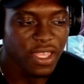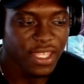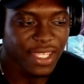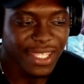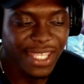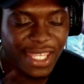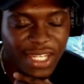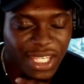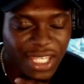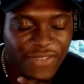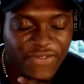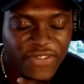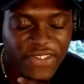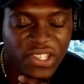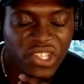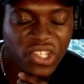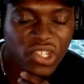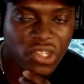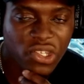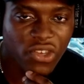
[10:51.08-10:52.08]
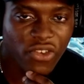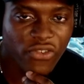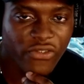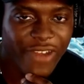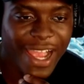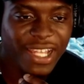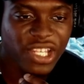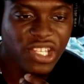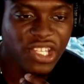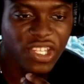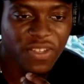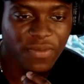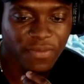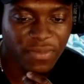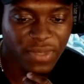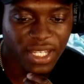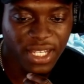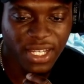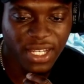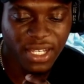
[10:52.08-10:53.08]
didn't even scratch
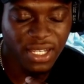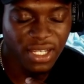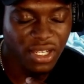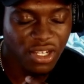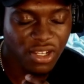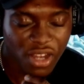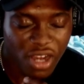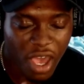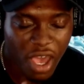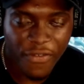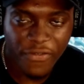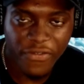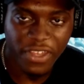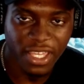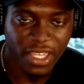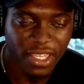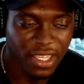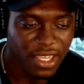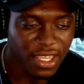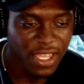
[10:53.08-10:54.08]
him, didn't nothing.